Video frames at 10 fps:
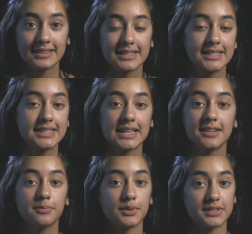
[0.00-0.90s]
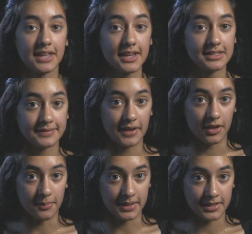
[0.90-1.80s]
Sustainable site
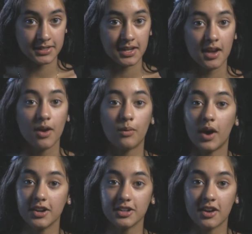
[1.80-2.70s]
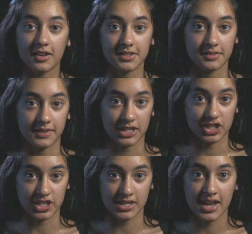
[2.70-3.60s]
development, water
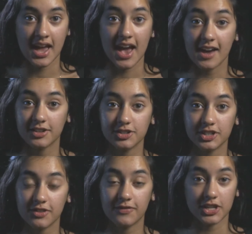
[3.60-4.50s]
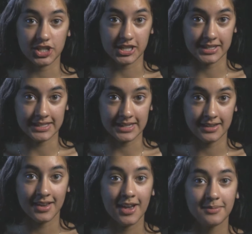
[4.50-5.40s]
conservation, energy
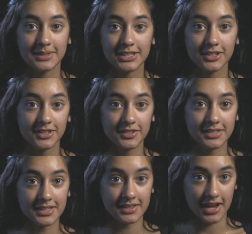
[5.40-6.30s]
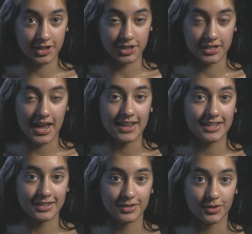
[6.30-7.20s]
efficiency, material selection, and
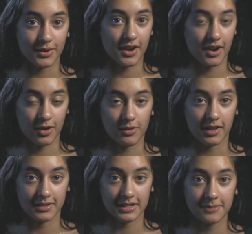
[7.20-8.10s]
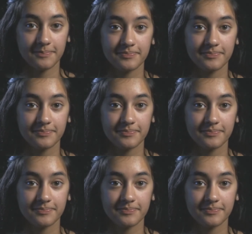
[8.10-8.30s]
indoor air quality.